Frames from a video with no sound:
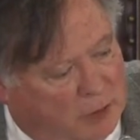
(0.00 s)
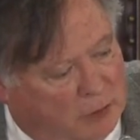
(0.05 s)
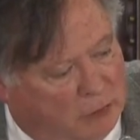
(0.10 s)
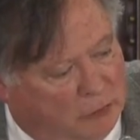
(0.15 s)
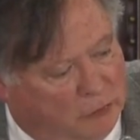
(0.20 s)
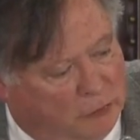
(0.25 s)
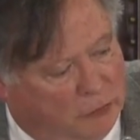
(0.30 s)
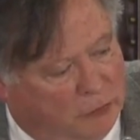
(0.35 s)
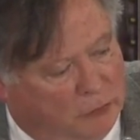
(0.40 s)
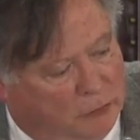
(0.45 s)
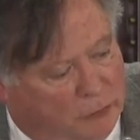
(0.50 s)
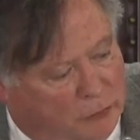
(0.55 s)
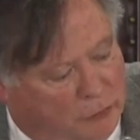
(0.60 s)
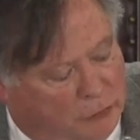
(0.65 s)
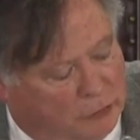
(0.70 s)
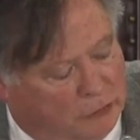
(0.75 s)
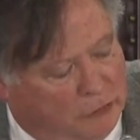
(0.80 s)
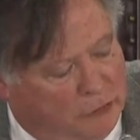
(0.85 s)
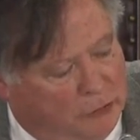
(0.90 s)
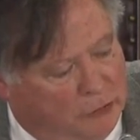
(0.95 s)
and soon
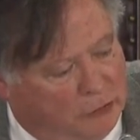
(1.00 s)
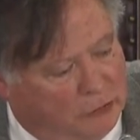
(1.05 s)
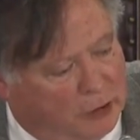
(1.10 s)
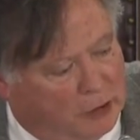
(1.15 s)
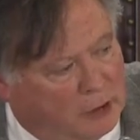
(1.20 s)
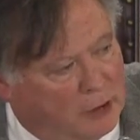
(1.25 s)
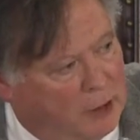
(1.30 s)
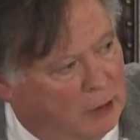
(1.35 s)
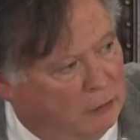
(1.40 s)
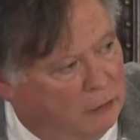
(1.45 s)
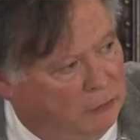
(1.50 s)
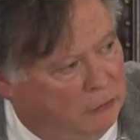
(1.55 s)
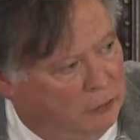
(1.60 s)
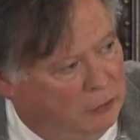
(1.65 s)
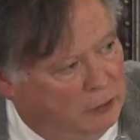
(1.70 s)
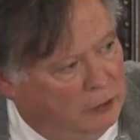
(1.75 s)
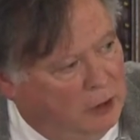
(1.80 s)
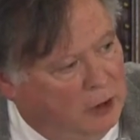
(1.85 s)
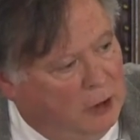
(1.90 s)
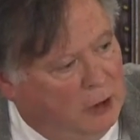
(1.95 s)
6G
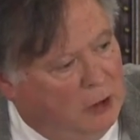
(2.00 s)
technology,